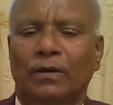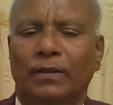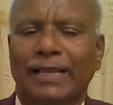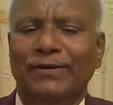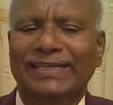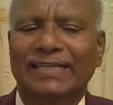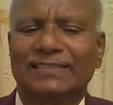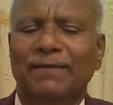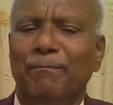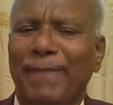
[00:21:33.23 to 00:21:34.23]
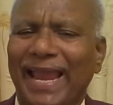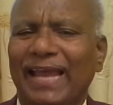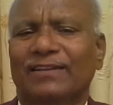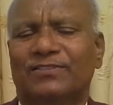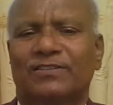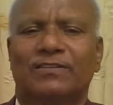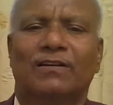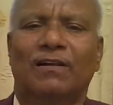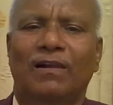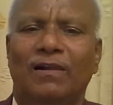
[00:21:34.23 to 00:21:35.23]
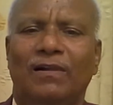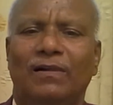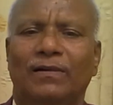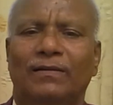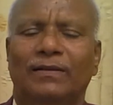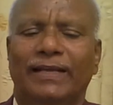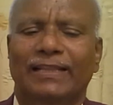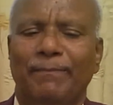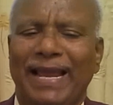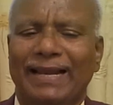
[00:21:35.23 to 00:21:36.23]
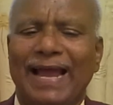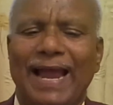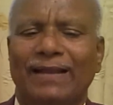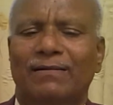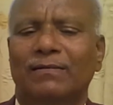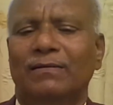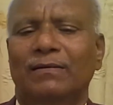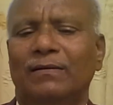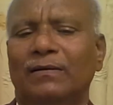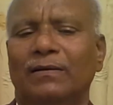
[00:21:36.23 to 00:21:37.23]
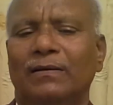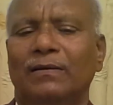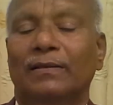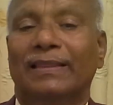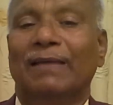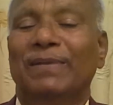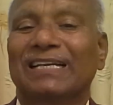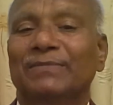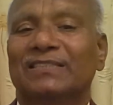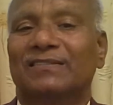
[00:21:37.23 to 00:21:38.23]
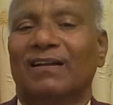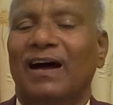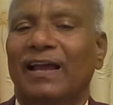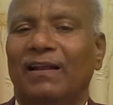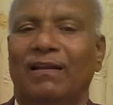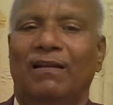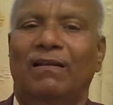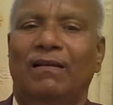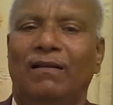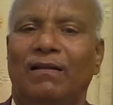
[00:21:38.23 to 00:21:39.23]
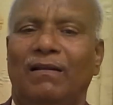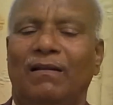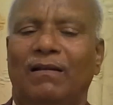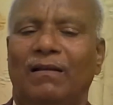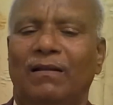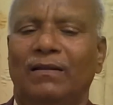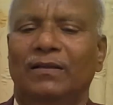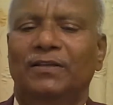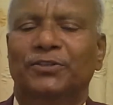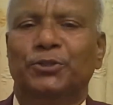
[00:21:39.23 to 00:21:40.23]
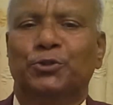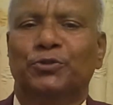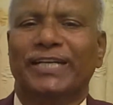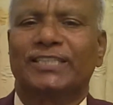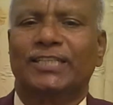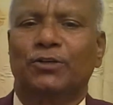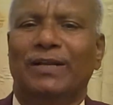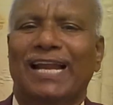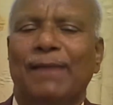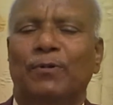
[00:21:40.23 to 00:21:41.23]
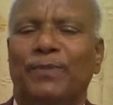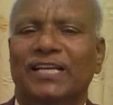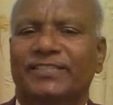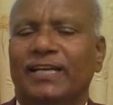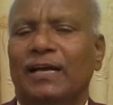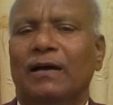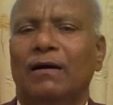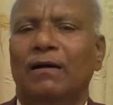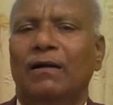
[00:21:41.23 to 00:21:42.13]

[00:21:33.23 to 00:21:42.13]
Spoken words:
Now in case of males, in the male cat, they become sterile due to testicular hypoplasia